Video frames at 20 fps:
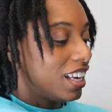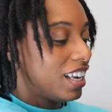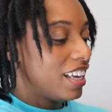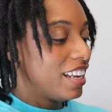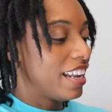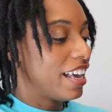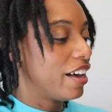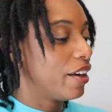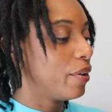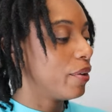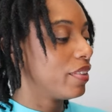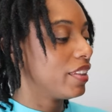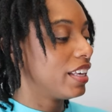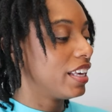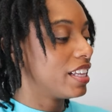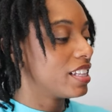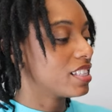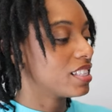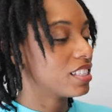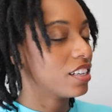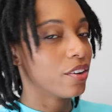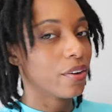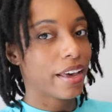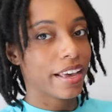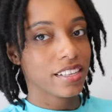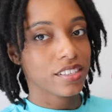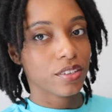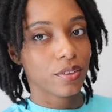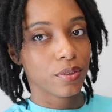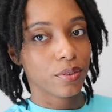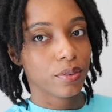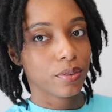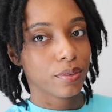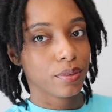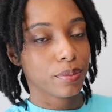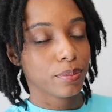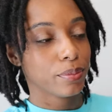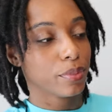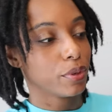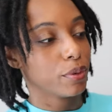And now the ins okay, so
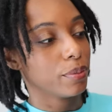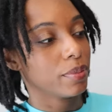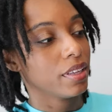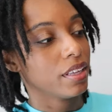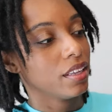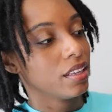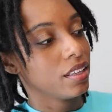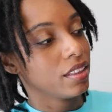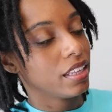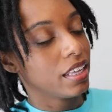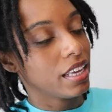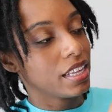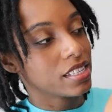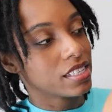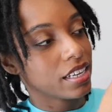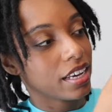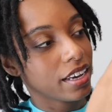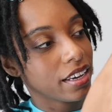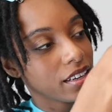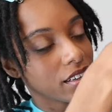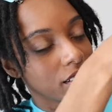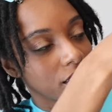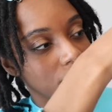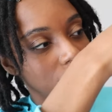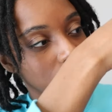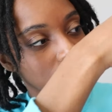well, the inside.